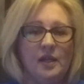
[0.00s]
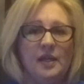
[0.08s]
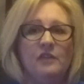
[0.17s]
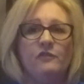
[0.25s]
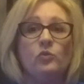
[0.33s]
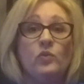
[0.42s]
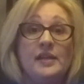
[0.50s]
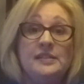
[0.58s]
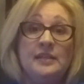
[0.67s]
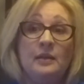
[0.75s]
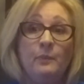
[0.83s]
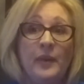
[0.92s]
If a
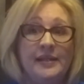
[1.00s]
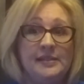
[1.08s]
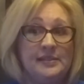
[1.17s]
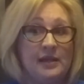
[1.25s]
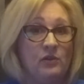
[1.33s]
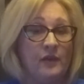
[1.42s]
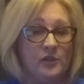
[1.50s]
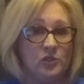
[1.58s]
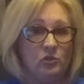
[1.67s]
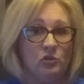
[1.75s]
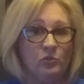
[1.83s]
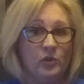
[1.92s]
resident bites down on the
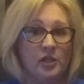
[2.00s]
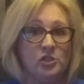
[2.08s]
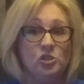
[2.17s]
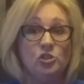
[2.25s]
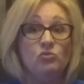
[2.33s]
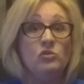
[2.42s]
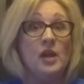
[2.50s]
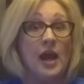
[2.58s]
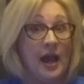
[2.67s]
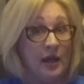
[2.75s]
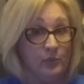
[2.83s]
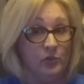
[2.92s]
toothbrush, do
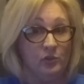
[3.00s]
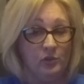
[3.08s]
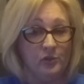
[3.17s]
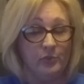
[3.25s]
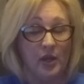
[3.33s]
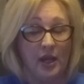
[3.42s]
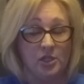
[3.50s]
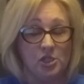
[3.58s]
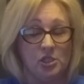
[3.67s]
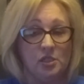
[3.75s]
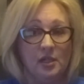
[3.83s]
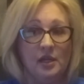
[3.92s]
not pull the
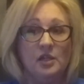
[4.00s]
brush.